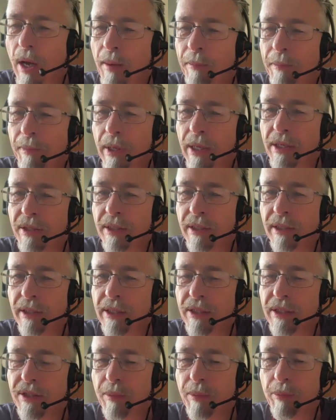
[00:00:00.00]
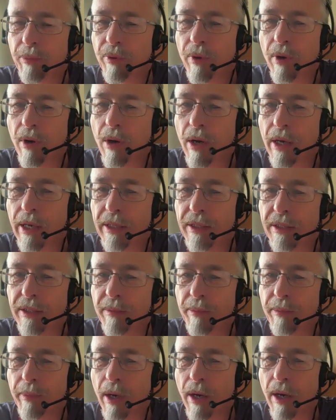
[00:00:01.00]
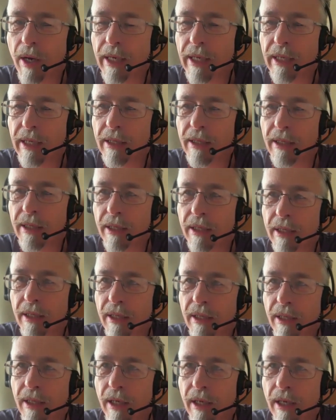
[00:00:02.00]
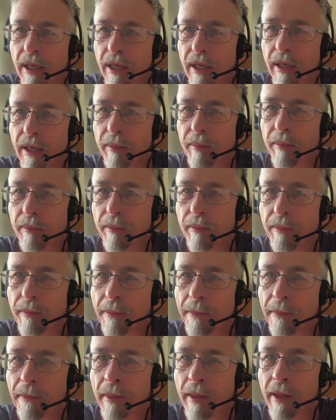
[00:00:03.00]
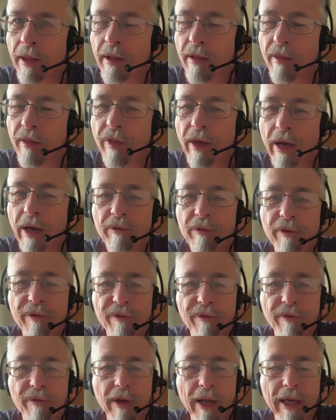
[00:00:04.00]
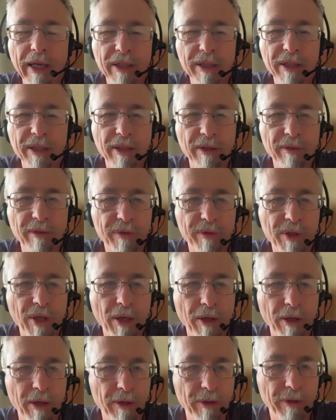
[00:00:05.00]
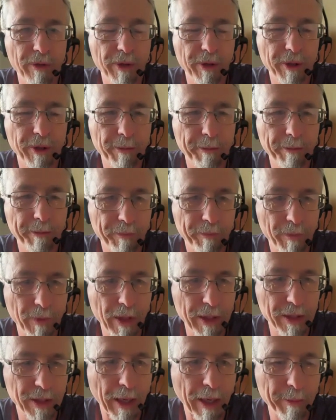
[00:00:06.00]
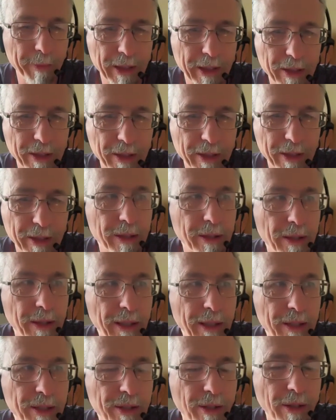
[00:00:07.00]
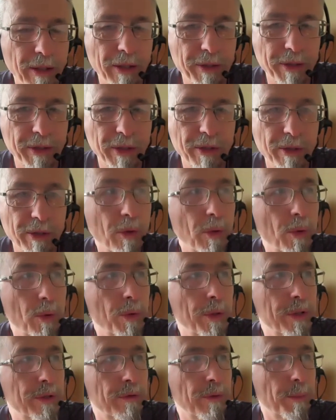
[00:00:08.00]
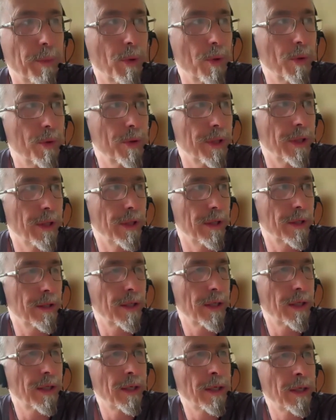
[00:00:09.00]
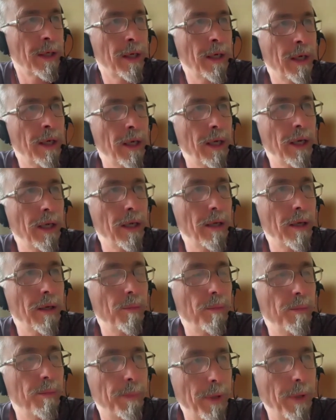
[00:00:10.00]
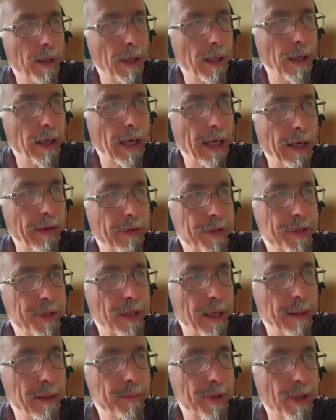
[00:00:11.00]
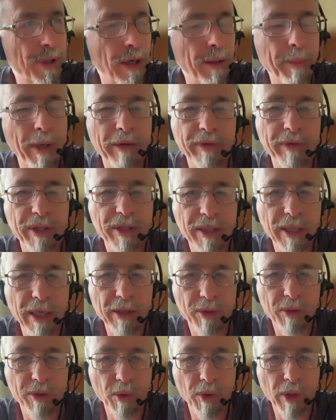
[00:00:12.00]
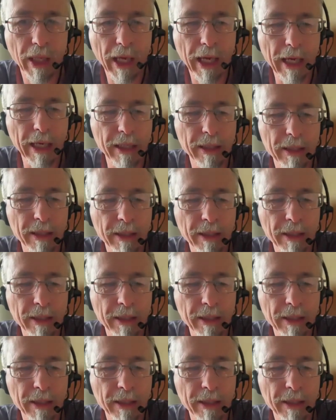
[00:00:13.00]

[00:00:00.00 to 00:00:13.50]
pleasantly surprised by that reflexive turn that is happening in psychedelic science. It's not always reported. But at the same time, having said all that,